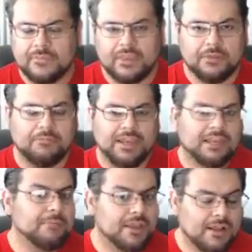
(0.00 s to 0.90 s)
mainly
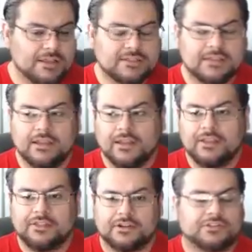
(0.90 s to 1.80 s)
because
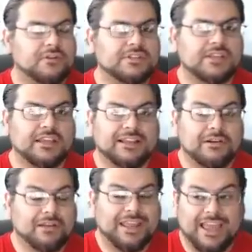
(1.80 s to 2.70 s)
they're servicing
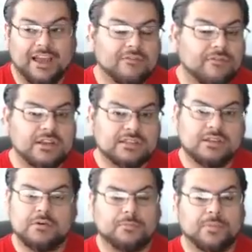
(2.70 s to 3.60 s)
literally every
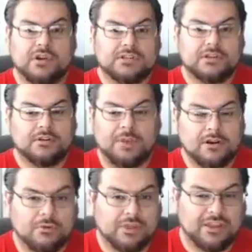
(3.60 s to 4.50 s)
single person, no matter
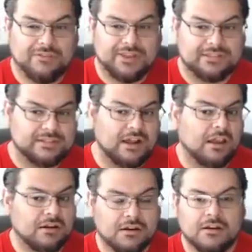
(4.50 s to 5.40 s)
whether they invest a
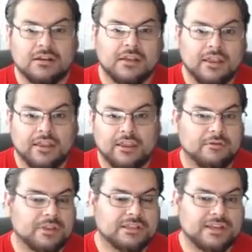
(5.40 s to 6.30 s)
dollar here
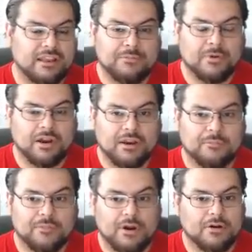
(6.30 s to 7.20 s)
with us at Elite Marketing
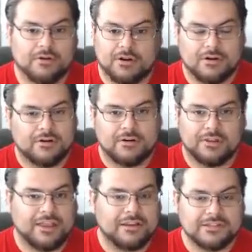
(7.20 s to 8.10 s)
Pro or, or a
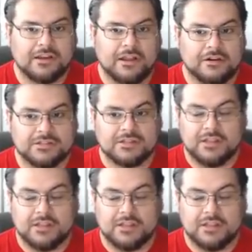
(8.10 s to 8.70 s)
thousand dollars.